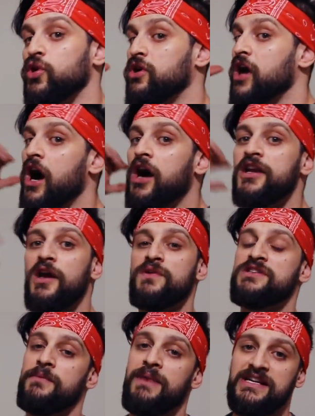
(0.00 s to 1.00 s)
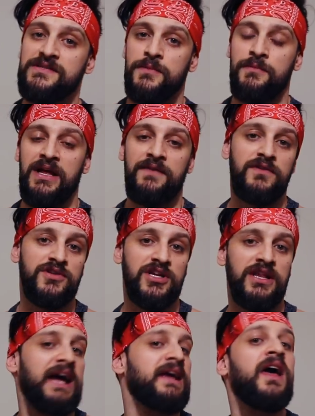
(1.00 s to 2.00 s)
your cardio is at a maximum level as you
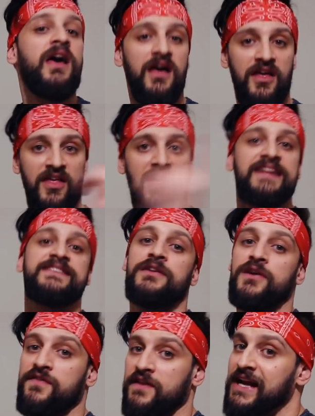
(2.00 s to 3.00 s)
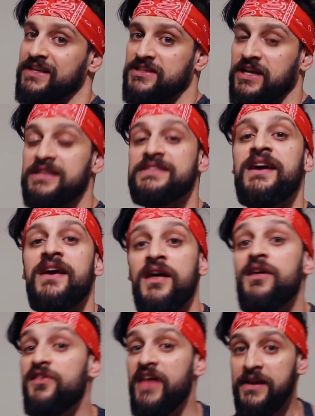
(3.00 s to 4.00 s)
like, that's enough of that shit,
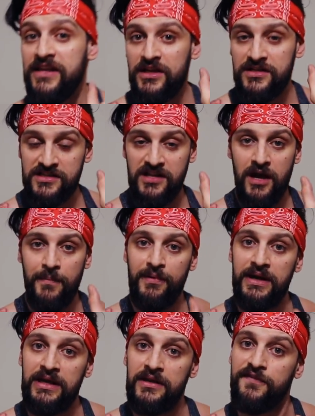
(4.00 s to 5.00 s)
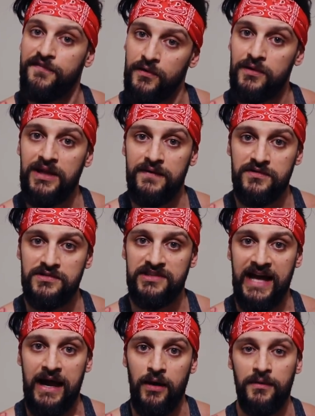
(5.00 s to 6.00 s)
then you can start bringing the food levels
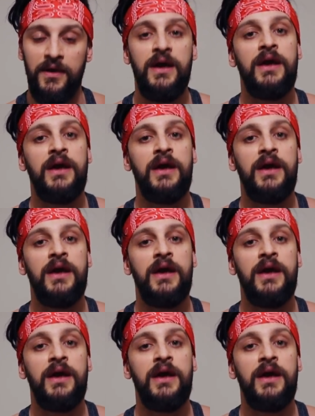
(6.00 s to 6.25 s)
down.